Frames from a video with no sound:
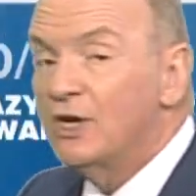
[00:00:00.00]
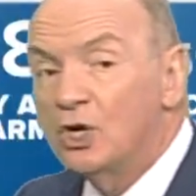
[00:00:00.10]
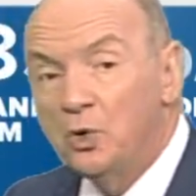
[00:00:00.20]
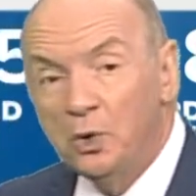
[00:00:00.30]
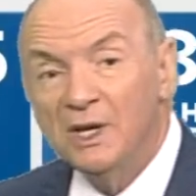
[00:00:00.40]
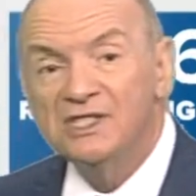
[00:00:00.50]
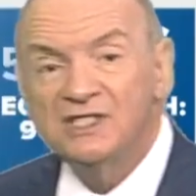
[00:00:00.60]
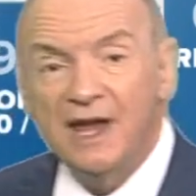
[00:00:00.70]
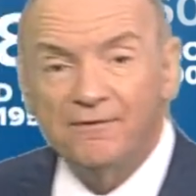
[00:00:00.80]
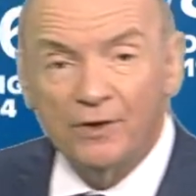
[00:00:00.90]
the coolest
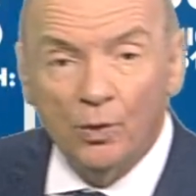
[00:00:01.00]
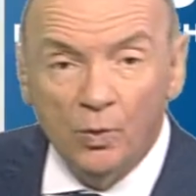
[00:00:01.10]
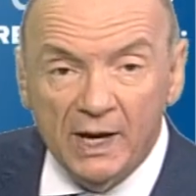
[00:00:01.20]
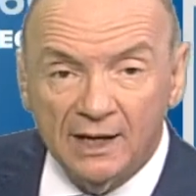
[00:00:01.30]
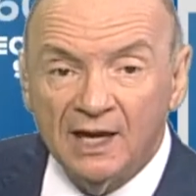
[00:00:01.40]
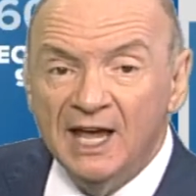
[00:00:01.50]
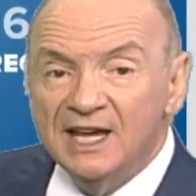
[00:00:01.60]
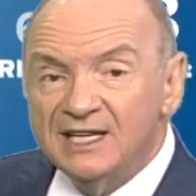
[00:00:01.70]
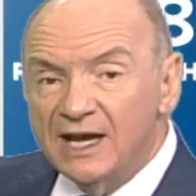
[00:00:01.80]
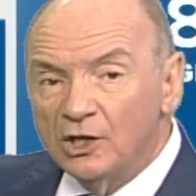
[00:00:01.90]
day for the week.
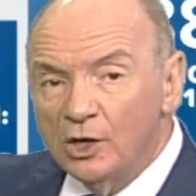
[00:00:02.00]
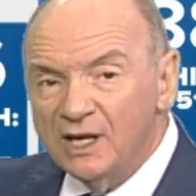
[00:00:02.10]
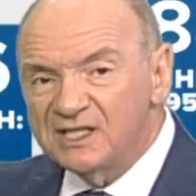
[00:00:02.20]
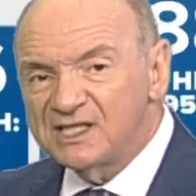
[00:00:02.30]
Take a look at